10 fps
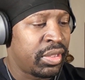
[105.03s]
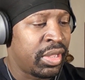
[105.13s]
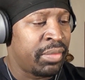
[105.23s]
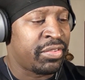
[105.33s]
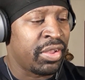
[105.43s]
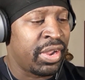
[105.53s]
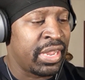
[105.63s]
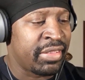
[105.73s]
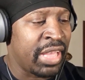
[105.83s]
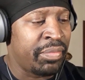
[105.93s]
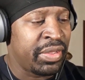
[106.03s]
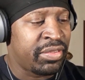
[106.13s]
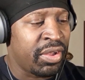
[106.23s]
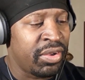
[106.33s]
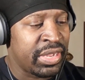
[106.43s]
I'm sorry. As I be
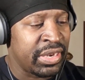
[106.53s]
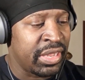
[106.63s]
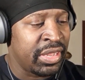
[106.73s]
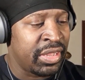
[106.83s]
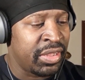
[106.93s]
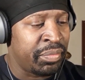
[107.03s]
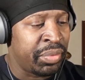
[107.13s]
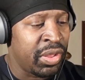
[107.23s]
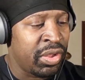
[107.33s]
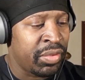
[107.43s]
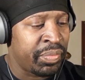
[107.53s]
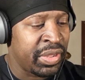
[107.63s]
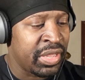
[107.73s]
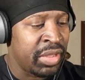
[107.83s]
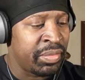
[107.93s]
talking, blog
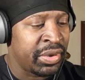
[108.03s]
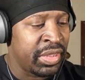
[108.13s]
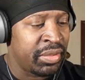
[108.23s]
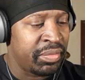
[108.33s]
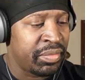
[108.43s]
be coming up.